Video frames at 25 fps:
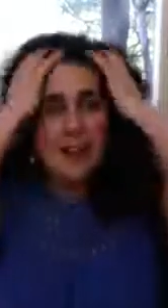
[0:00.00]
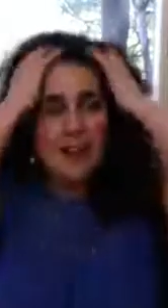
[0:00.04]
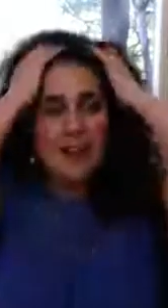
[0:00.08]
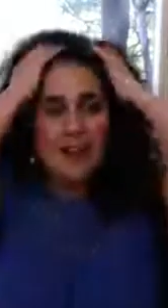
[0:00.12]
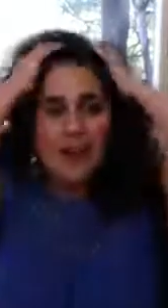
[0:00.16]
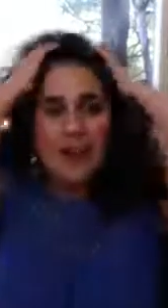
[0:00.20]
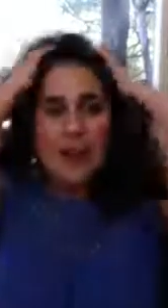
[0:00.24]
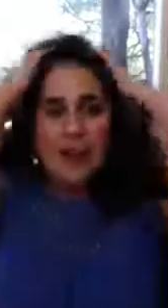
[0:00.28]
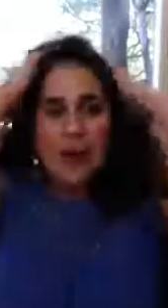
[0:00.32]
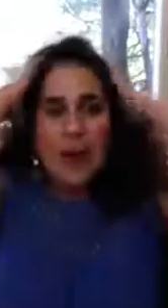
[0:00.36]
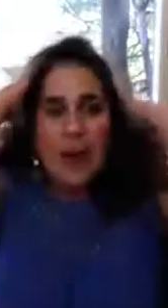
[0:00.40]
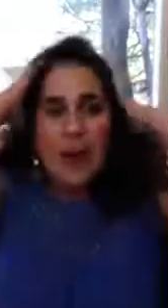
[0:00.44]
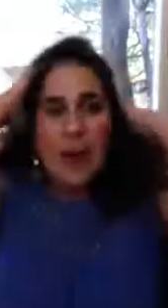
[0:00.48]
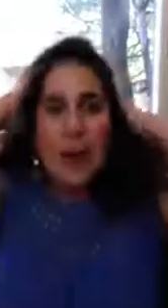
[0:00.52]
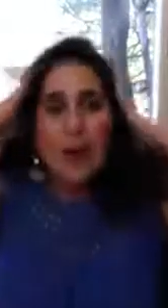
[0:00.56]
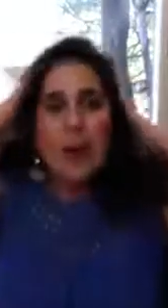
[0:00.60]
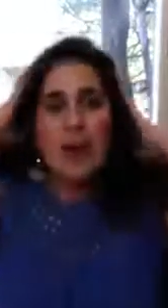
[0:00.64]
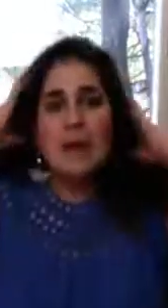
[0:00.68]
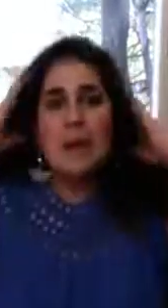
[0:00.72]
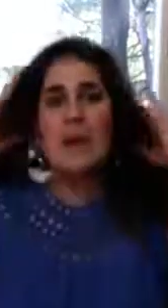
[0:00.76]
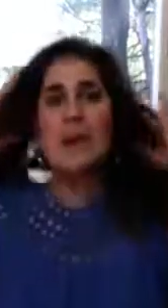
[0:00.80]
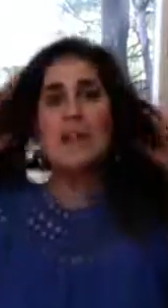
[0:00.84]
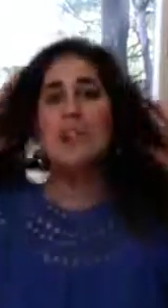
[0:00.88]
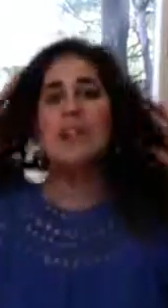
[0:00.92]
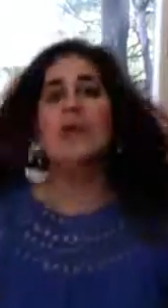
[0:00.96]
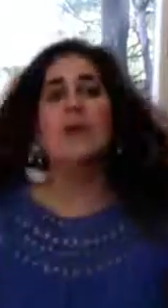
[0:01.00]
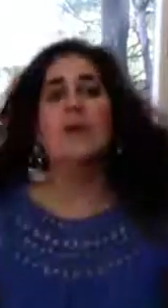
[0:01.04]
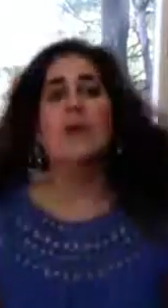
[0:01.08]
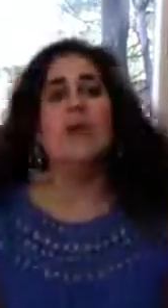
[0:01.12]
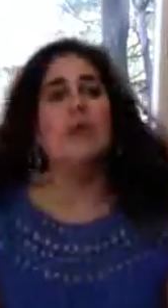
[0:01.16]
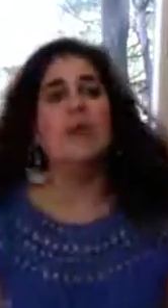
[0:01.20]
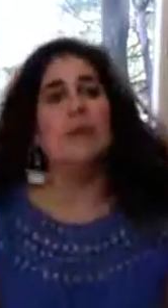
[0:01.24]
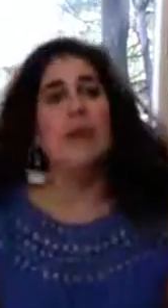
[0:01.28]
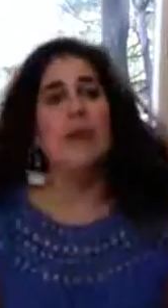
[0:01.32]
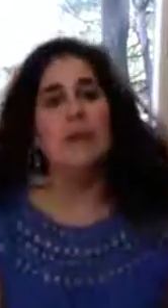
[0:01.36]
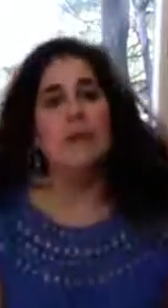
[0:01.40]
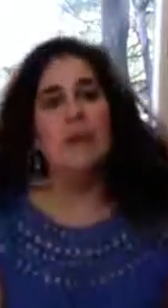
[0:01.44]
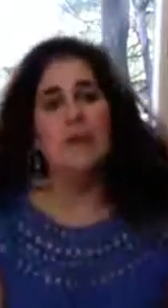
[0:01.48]
So I want to make
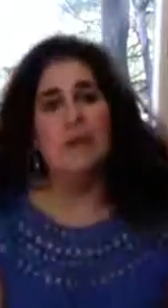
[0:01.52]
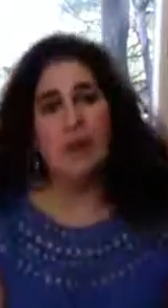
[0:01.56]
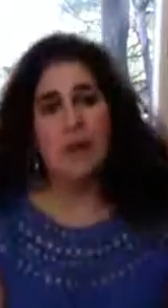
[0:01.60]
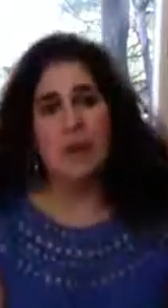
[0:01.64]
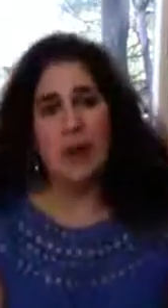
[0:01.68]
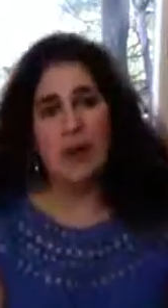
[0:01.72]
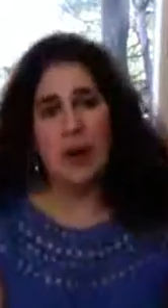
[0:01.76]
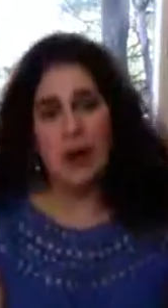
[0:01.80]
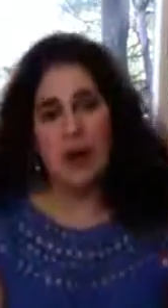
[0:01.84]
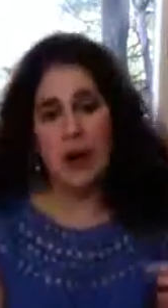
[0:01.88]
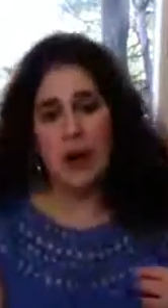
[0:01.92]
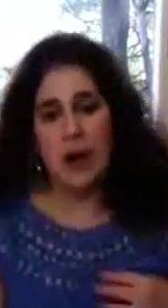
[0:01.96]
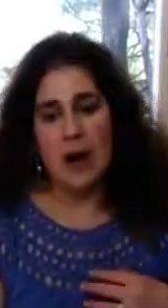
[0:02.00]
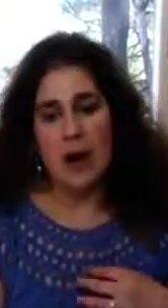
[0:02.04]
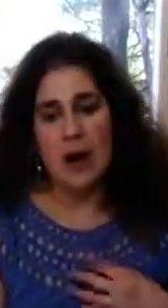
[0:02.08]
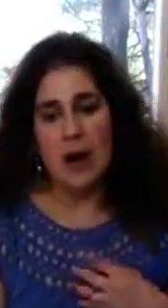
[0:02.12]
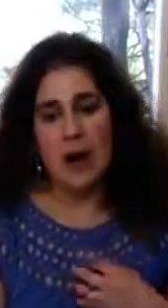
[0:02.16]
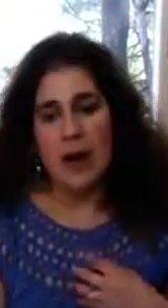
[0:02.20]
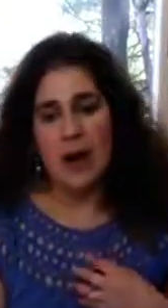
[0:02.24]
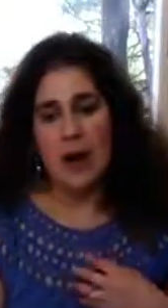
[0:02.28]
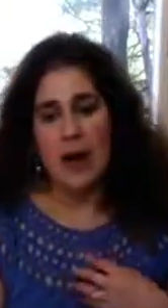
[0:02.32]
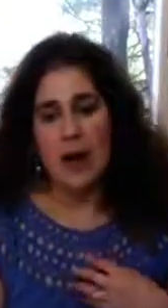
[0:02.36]
sure that people are,